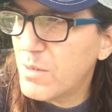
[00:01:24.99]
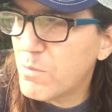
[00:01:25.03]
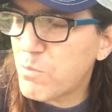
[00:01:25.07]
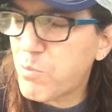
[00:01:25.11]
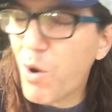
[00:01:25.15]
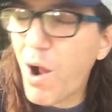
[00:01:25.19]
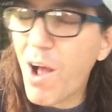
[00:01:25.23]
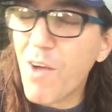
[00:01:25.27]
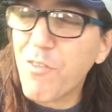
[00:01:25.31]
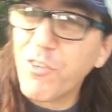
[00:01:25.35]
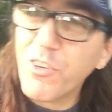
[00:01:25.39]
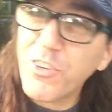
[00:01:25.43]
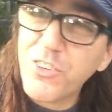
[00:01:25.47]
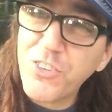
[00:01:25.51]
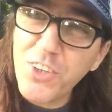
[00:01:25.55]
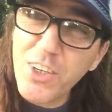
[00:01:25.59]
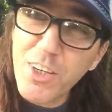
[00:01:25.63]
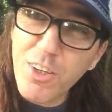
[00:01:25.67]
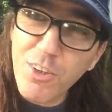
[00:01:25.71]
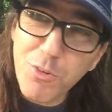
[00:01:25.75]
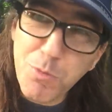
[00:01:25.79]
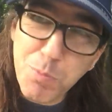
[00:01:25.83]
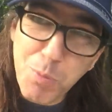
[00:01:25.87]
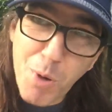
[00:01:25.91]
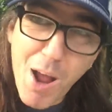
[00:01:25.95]

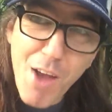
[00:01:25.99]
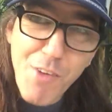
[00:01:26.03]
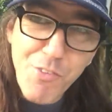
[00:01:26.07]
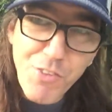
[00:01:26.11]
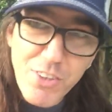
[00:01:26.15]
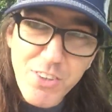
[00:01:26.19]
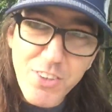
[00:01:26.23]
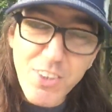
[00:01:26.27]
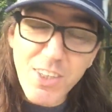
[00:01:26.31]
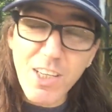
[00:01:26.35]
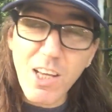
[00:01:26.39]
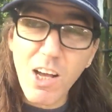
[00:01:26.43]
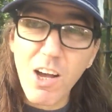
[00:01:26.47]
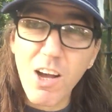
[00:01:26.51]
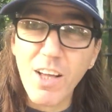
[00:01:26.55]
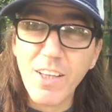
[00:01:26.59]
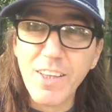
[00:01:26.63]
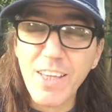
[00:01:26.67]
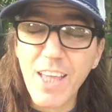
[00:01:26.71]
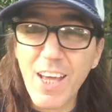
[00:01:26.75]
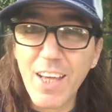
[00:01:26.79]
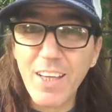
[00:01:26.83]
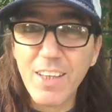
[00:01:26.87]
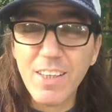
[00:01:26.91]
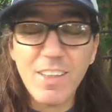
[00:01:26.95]
profiteers profiting on
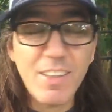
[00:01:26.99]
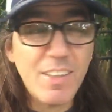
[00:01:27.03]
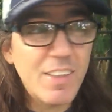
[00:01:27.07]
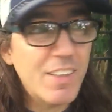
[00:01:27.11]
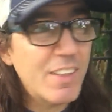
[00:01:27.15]
that